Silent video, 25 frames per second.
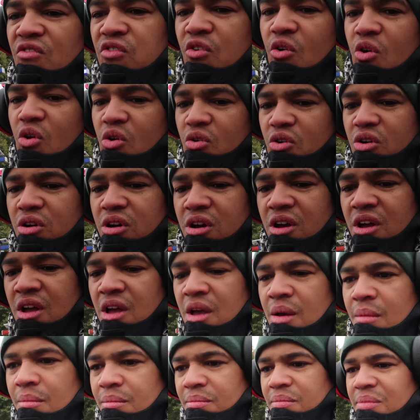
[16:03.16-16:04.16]
4,
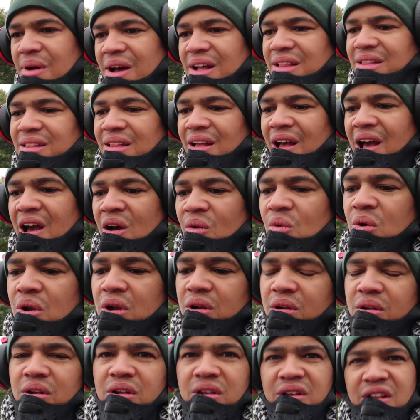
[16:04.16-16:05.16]
but I
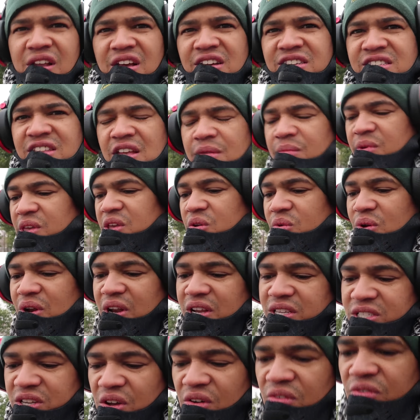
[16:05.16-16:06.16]
will list them
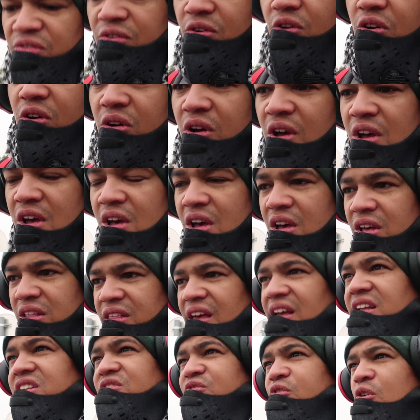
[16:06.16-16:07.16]
equally. So
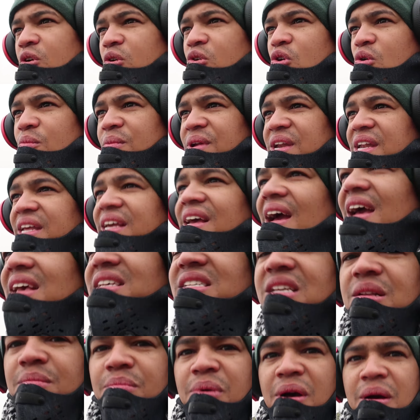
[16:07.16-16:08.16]
it's for
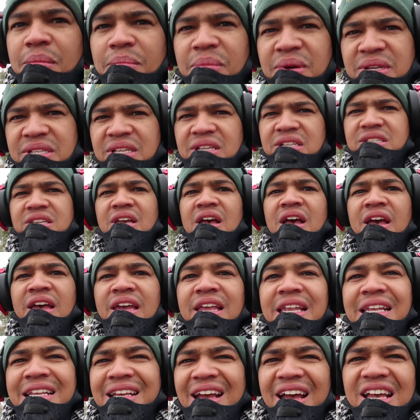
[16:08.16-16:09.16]
communication purposes
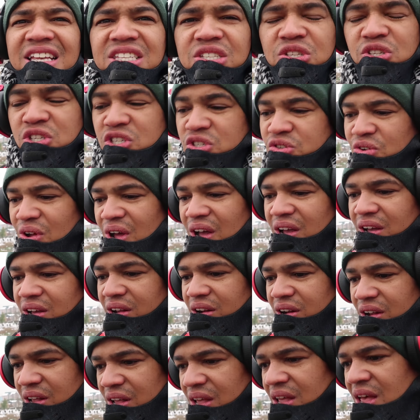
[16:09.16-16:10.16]
in case you
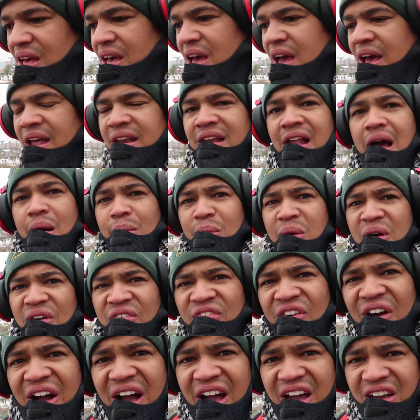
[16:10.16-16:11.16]
struggle. Number
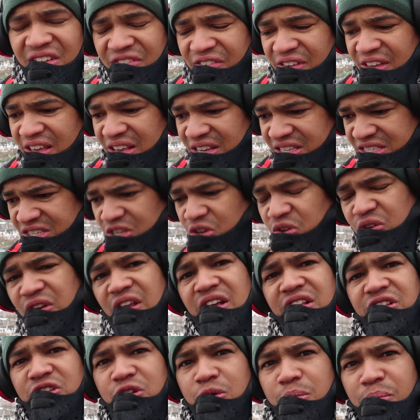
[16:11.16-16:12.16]
5 is you
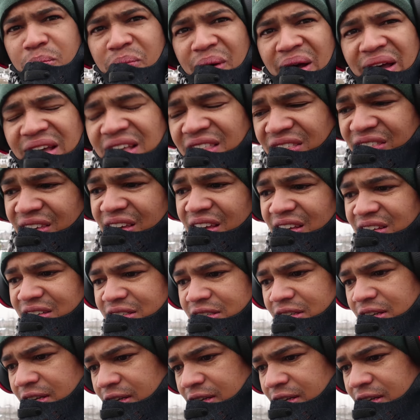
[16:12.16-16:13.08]
need to pay things.